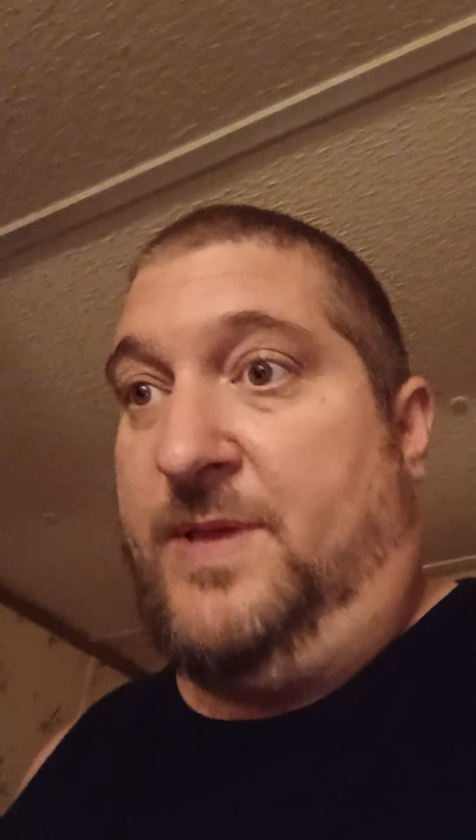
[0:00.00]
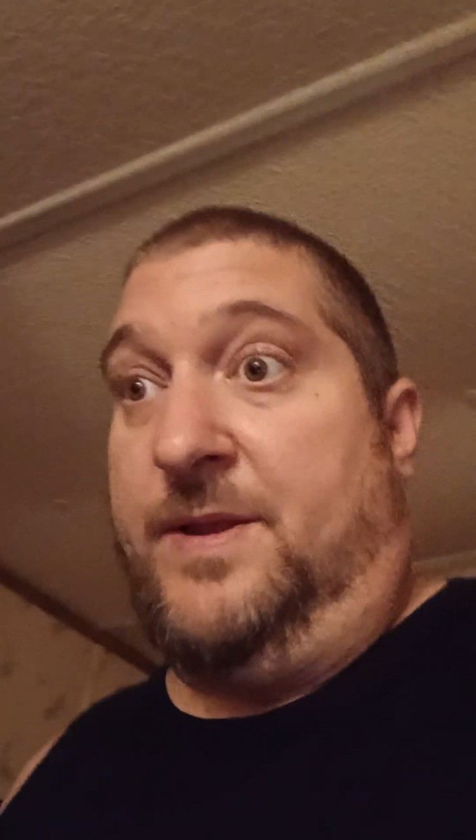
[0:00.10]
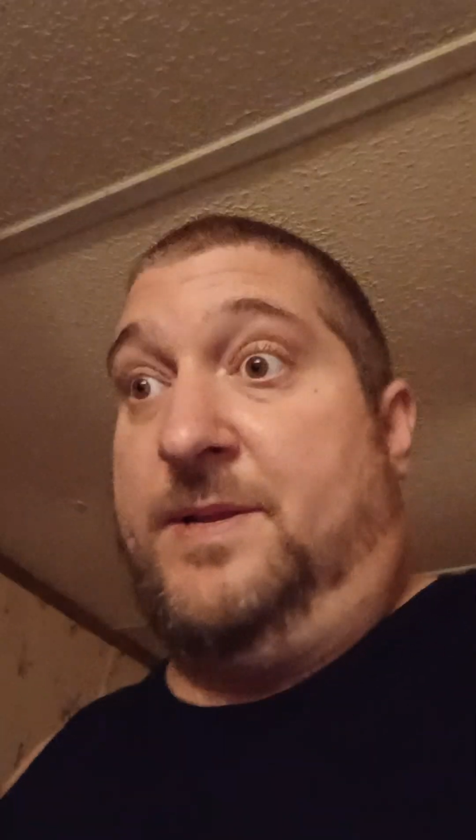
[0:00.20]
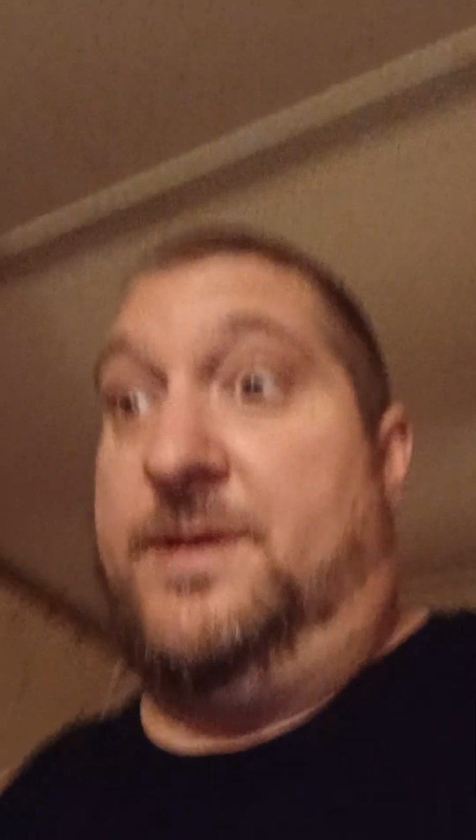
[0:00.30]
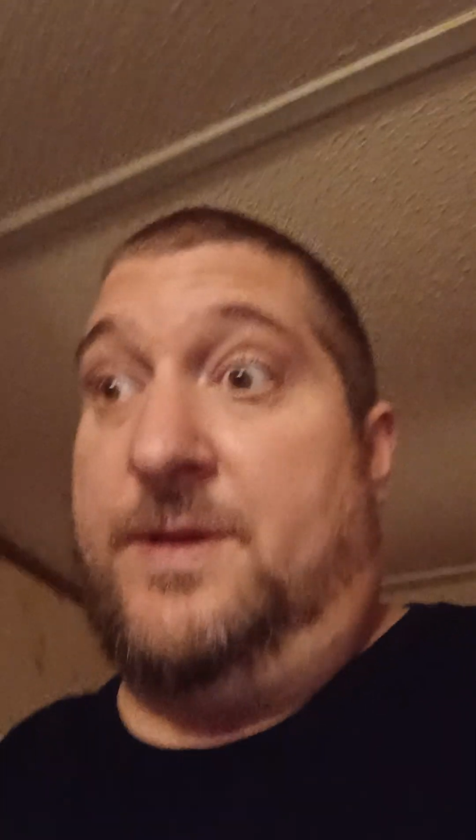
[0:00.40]

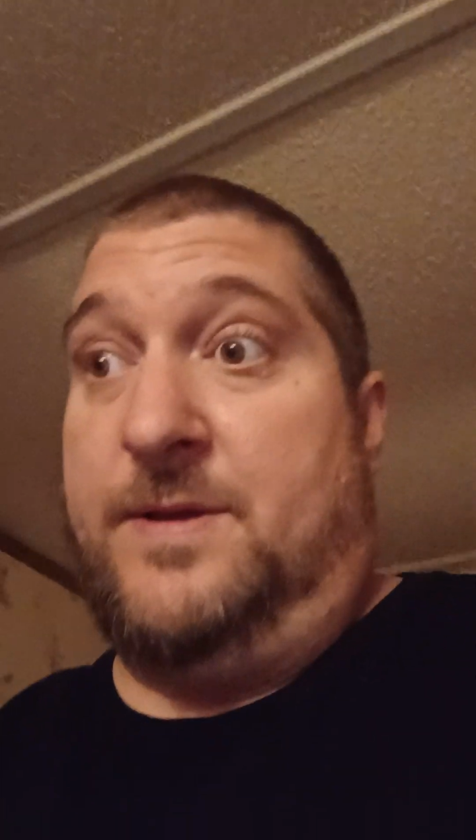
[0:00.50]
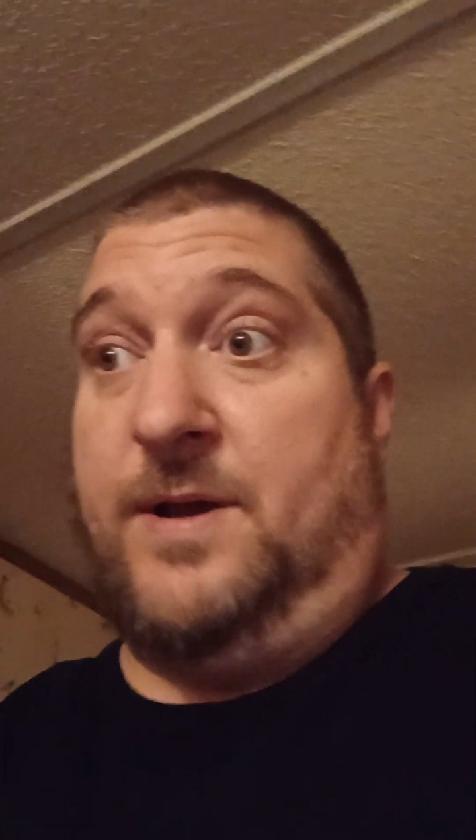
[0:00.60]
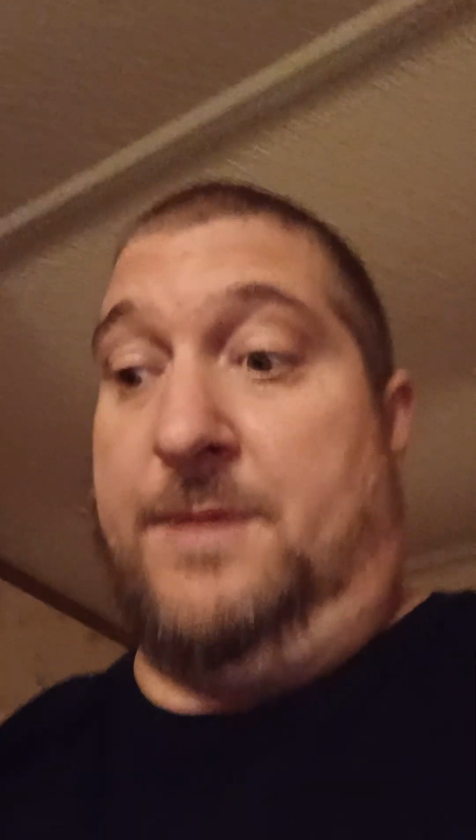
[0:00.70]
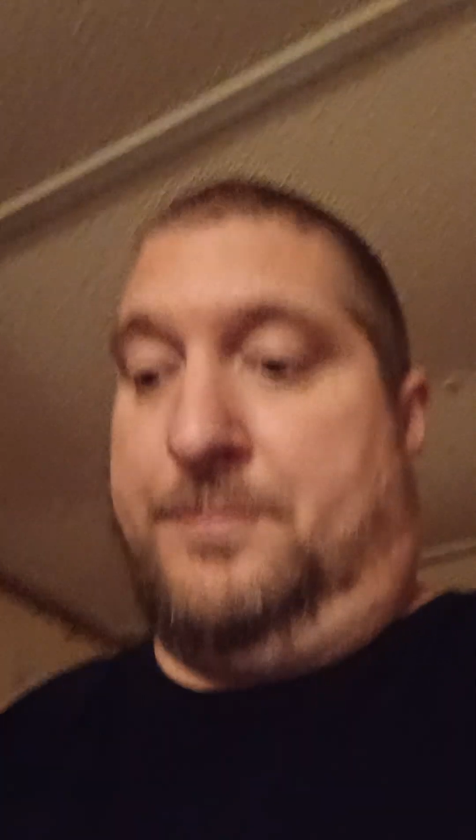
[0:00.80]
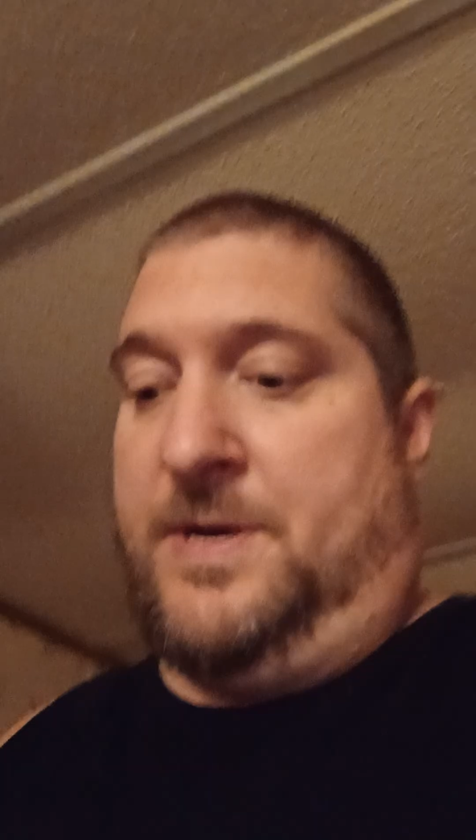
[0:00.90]
without it
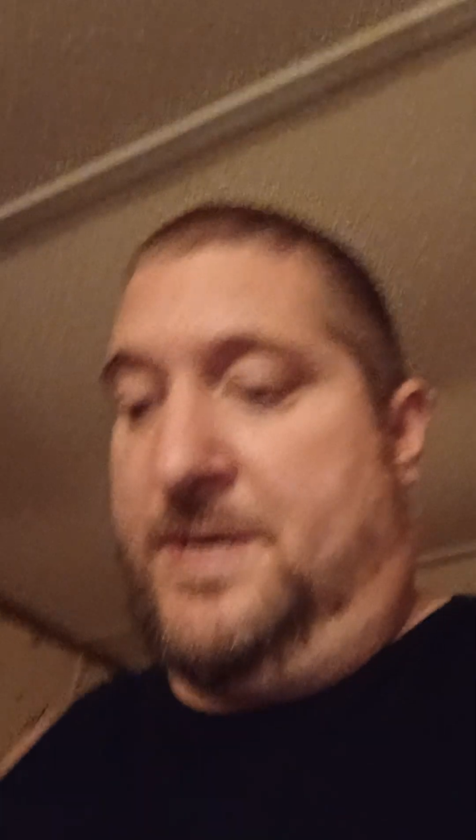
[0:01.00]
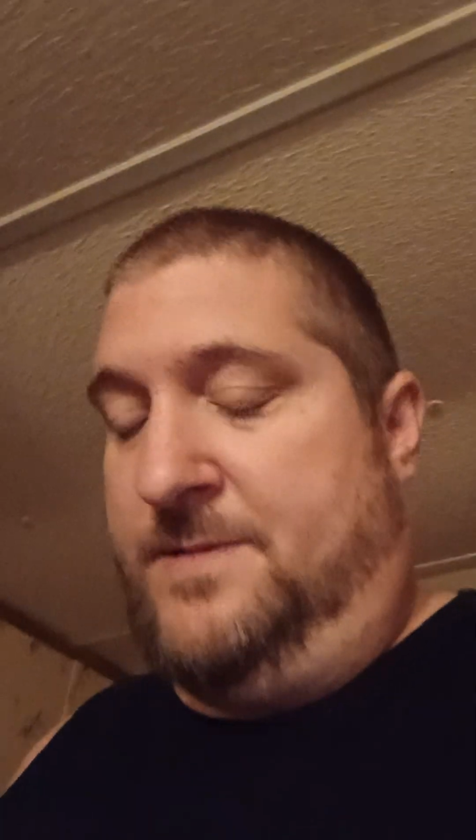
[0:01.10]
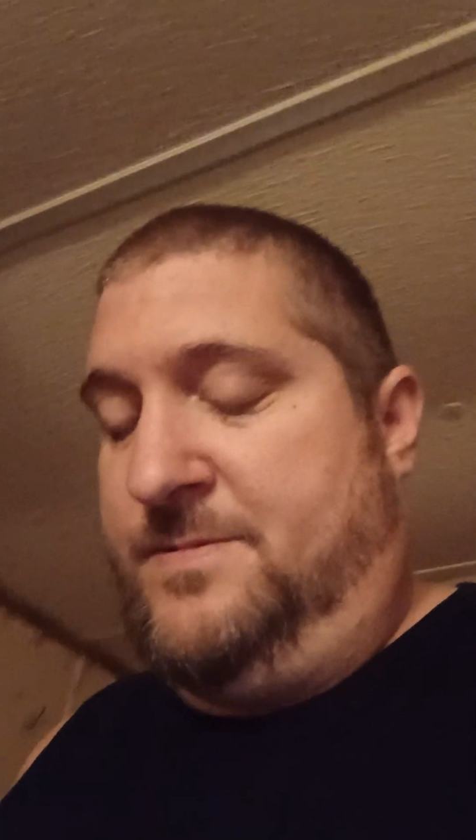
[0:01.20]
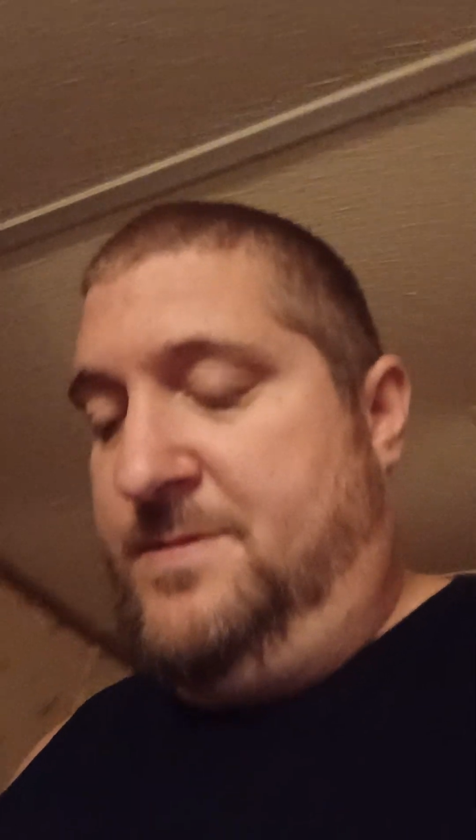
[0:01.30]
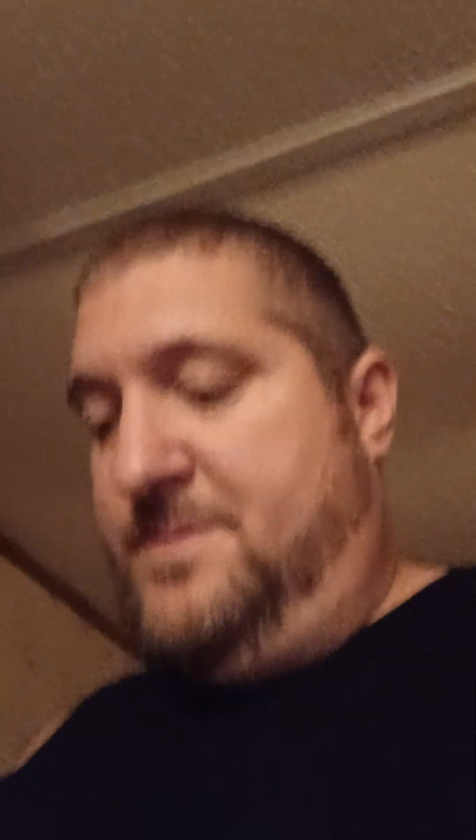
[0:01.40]
operating.